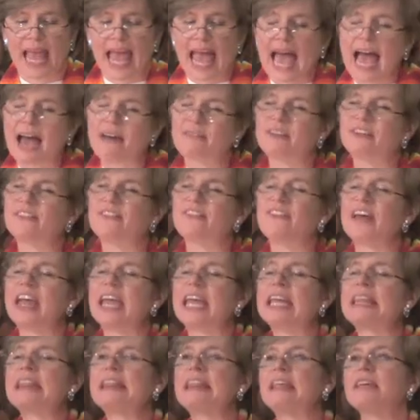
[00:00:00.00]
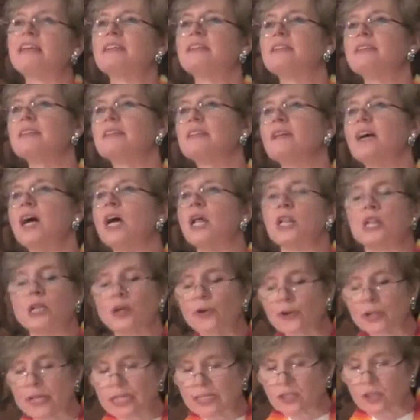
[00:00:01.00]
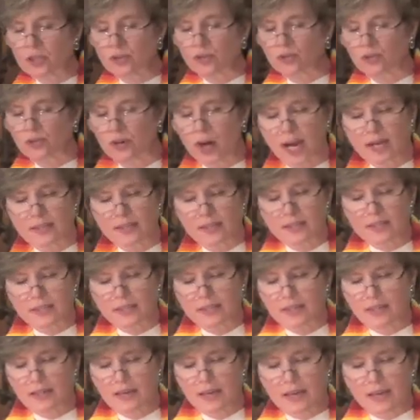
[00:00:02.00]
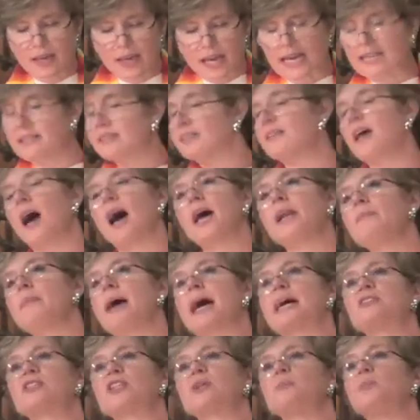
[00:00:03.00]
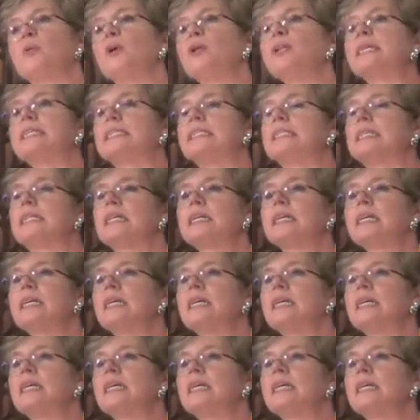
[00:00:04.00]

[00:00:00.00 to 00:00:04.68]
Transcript: Having faith, learning to trust, it's not a magic bullet.